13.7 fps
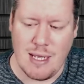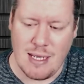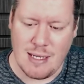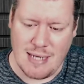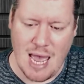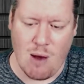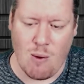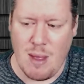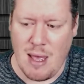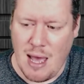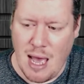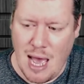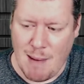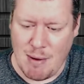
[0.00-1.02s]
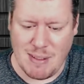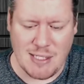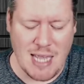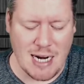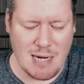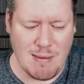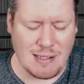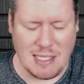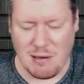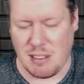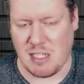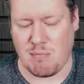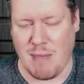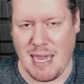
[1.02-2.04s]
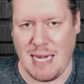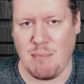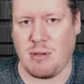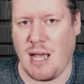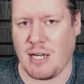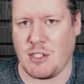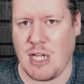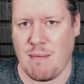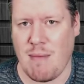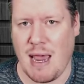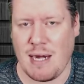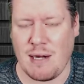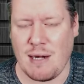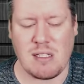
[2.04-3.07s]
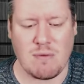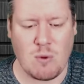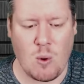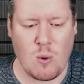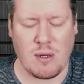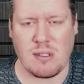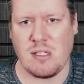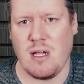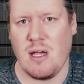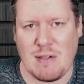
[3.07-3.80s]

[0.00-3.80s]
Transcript: Now, I'm going to be talking about these main blockchain miners, of course.